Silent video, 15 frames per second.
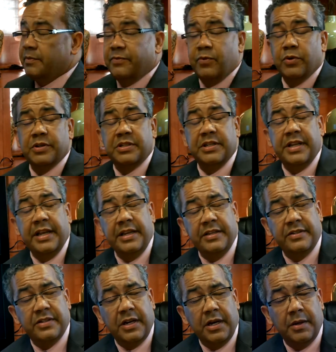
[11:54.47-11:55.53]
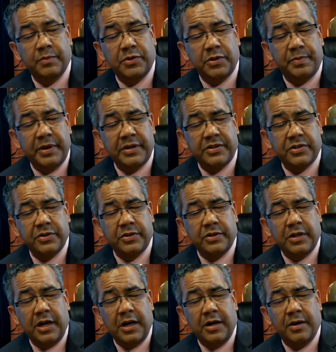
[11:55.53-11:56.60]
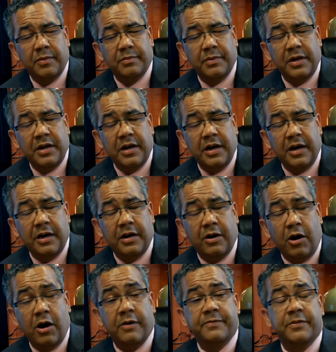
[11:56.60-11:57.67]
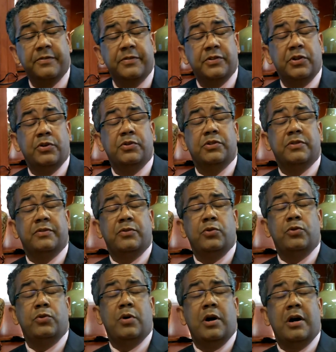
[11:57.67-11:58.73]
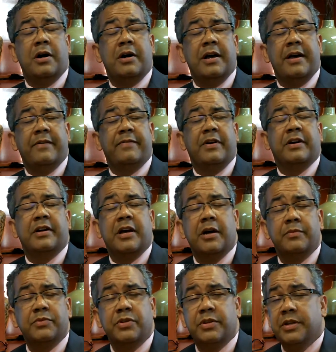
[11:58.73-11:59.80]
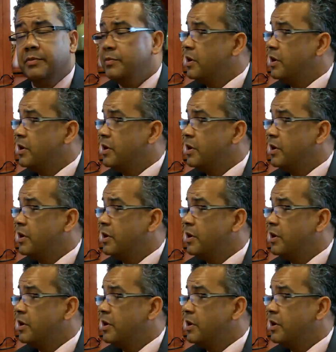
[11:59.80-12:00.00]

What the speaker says: for today's special offer for those who have come to them,